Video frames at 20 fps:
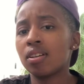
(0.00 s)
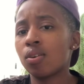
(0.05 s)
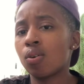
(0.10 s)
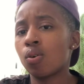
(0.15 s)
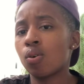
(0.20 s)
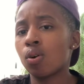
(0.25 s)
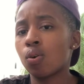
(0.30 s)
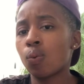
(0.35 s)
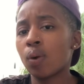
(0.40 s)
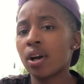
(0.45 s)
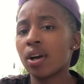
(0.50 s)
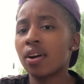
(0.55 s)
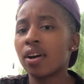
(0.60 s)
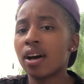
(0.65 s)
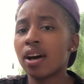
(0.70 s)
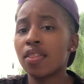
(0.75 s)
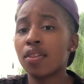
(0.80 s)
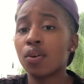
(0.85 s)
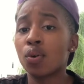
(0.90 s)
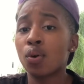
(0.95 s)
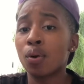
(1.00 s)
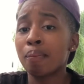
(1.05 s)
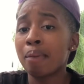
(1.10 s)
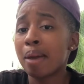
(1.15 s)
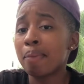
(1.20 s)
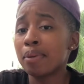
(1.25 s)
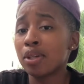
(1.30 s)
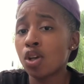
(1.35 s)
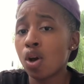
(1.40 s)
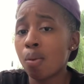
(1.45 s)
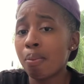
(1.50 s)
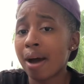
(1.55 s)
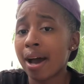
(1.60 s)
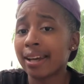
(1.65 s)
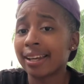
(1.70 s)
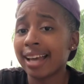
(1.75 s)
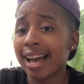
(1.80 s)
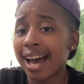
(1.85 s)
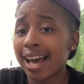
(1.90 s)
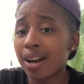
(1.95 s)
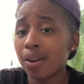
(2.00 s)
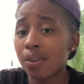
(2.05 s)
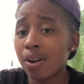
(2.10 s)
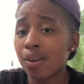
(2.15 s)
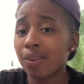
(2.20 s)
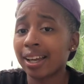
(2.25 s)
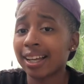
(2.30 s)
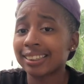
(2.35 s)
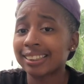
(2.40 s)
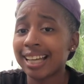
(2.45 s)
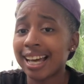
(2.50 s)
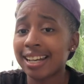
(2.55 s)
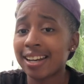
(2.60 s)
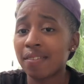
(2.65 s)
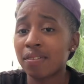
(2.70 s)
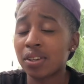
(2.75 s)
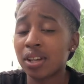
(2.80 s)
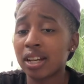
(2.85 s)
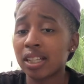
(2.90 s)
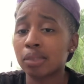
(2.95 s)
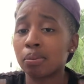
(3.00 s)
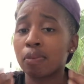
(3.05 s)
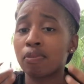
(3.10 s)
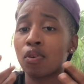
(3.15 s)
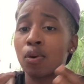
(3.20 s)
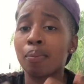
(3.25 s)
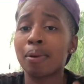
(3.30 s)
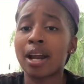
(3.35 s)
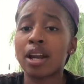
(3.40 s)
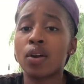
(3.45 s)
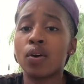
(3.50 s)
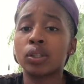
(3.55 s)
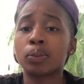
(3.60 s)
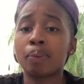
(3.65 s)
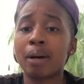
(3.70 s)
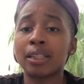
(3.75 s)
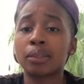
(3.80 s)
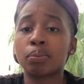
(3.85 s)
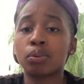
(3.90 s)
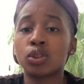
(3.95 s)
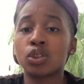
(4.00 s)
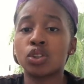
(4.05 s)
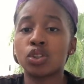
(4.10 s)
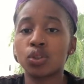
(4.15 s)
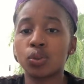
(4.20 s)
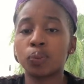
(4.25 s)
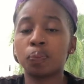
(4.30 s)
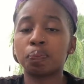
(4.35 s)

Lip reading: or one or the other, or maybe nobody. I don't know. Like I said, I've never done this before, but I know it's possible to do.